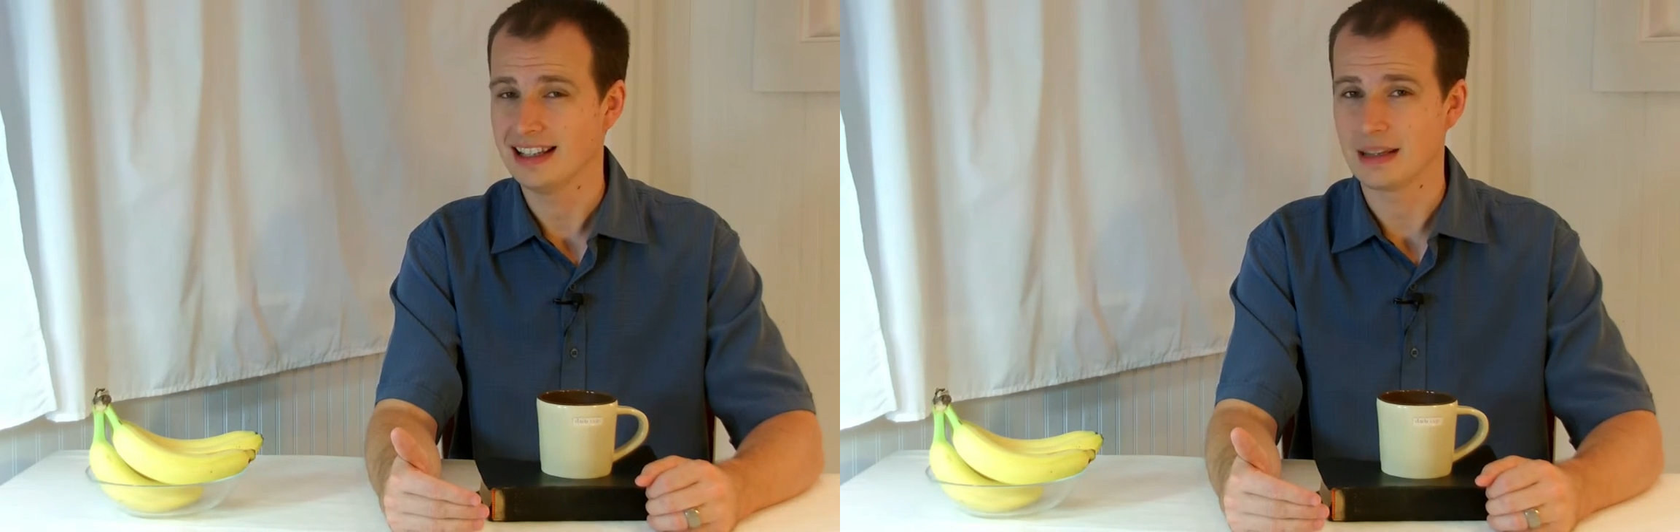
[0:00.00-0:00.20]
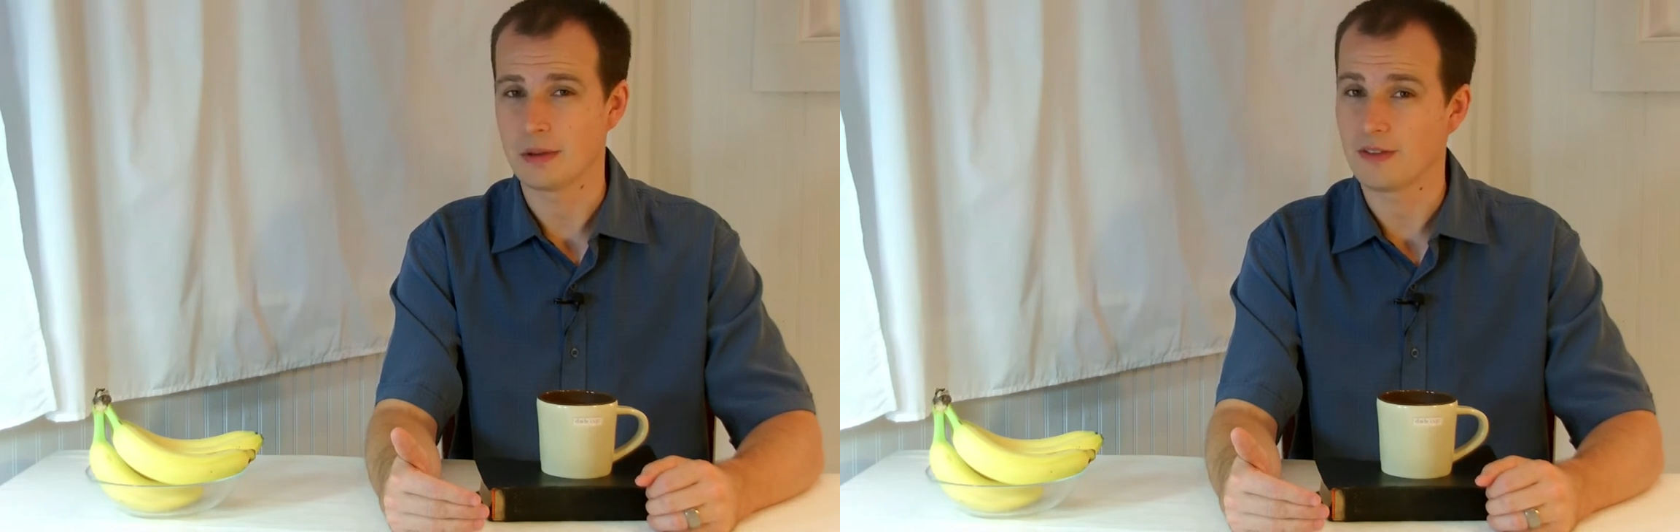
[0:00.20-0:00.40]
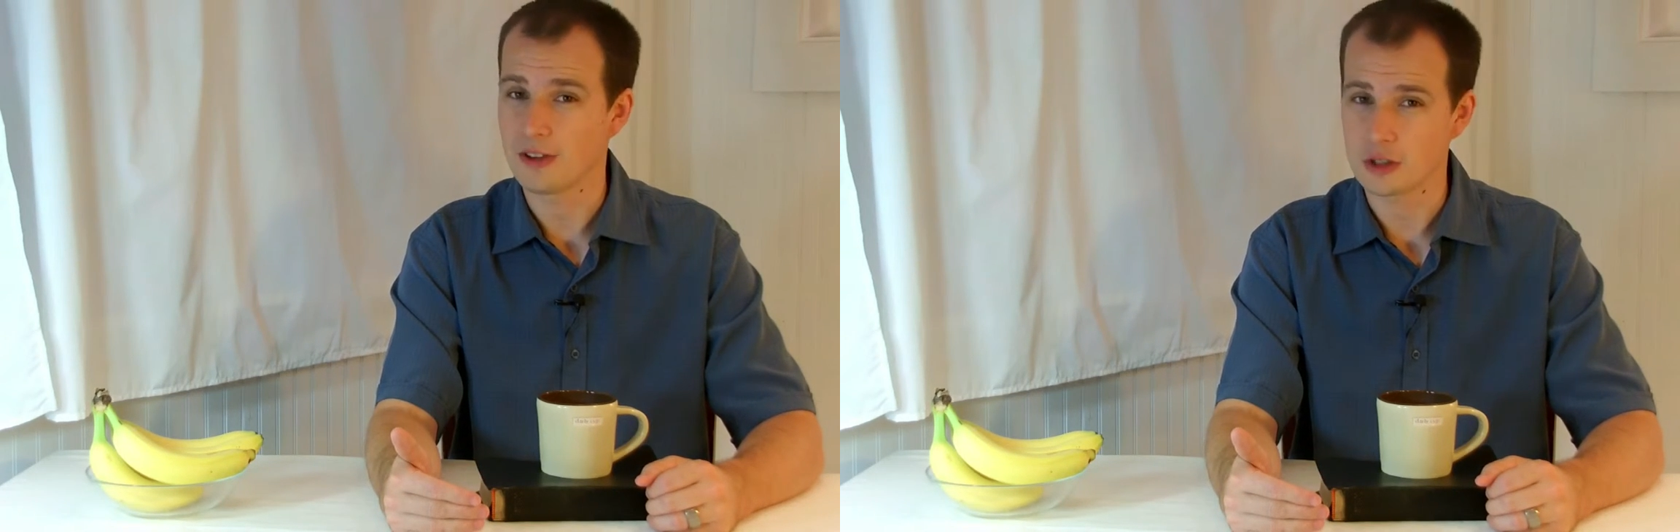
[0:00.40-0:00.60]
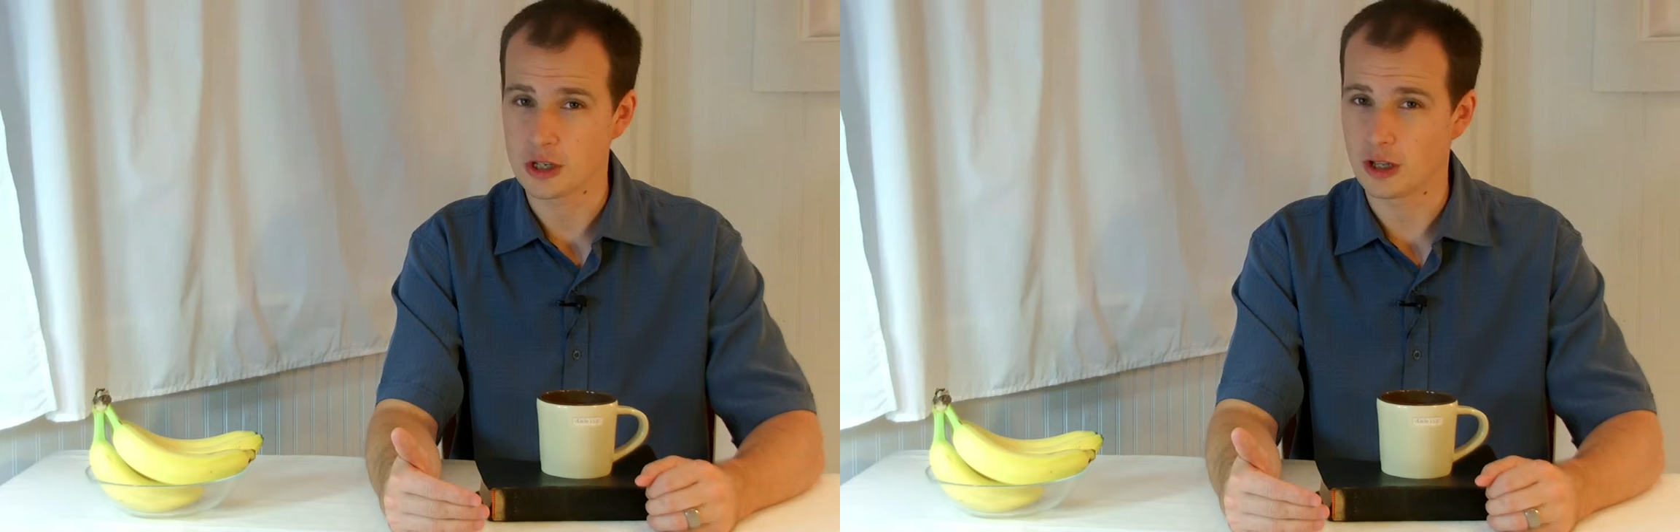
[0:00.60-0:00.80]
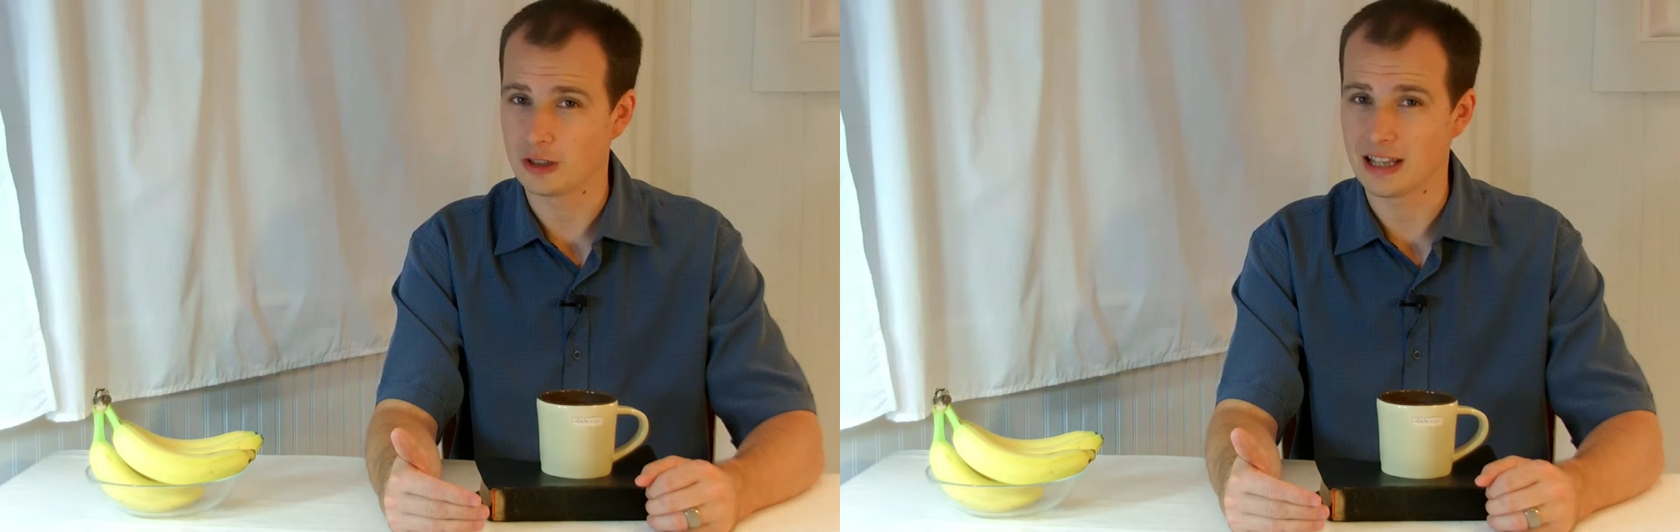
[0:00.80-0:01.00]
They've been
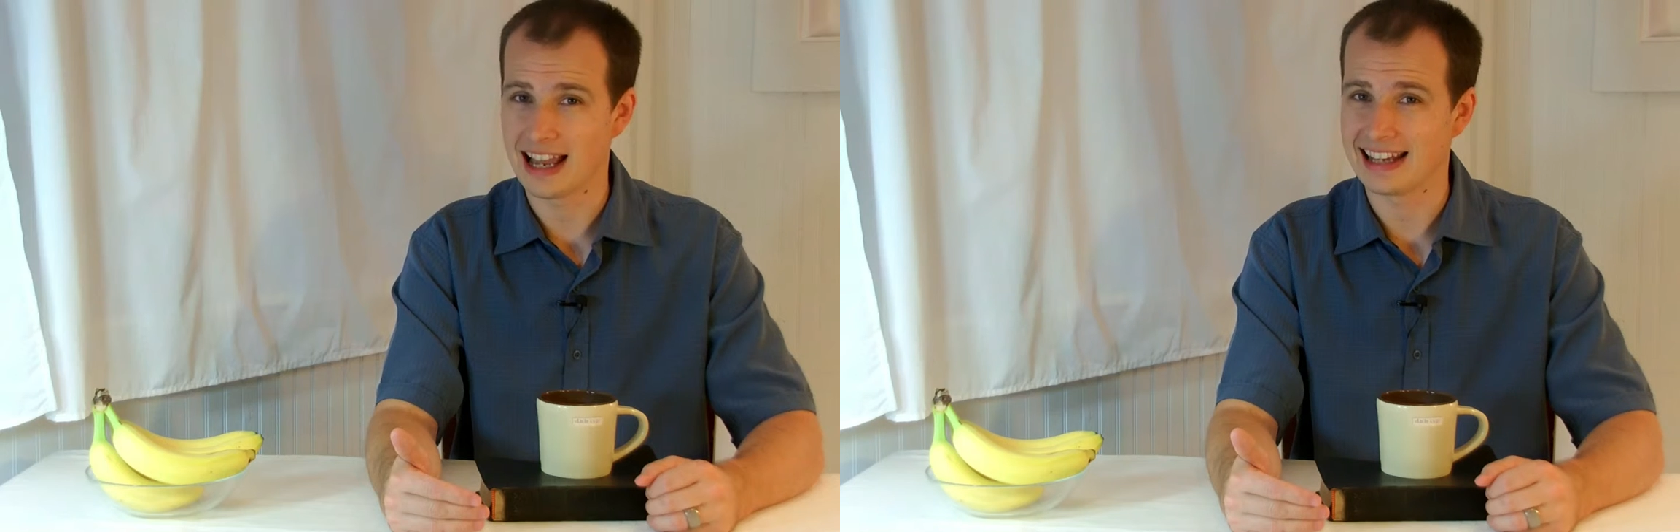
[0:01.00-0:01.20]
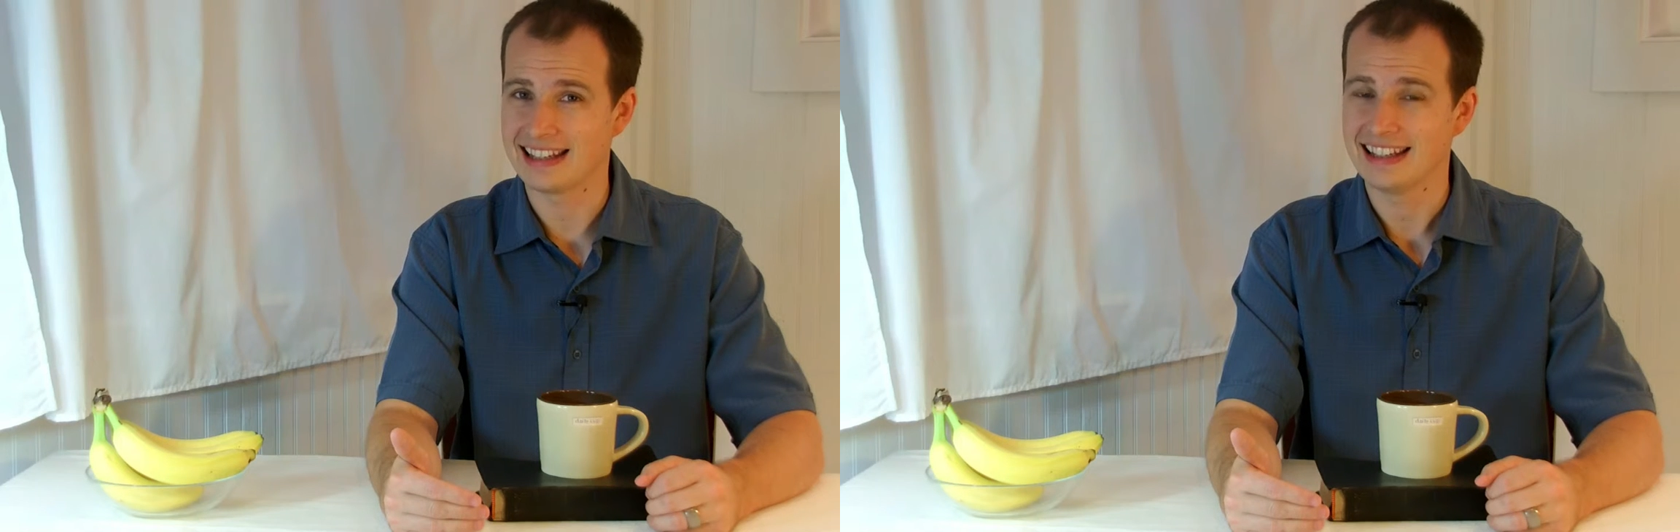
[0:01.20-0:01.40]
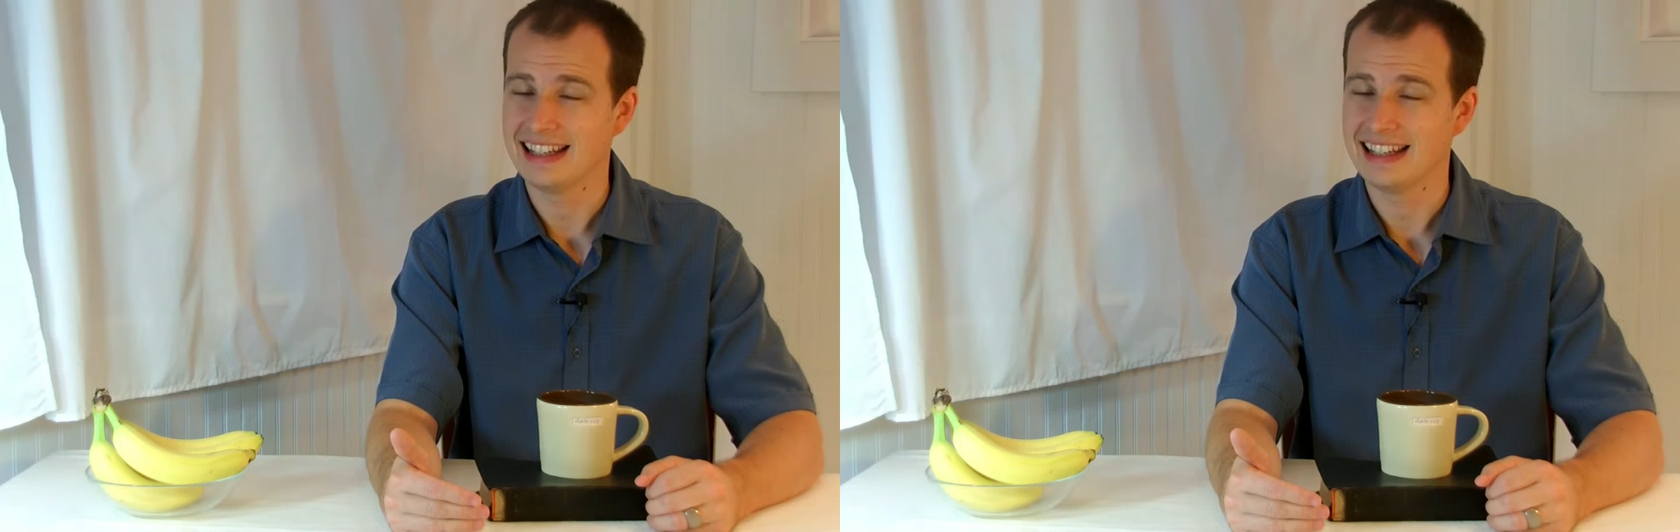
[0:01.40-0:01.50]
fishing all night.